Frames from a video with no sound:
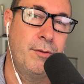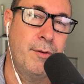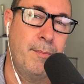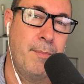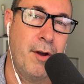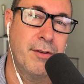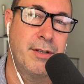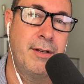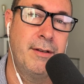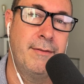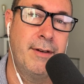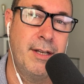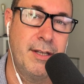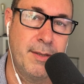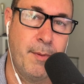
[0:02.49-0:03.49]
to a
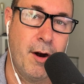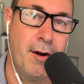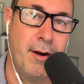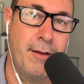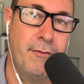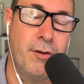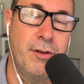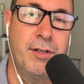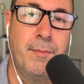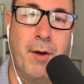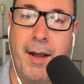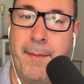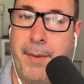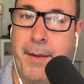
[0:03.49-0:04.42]
positive and inspiring future by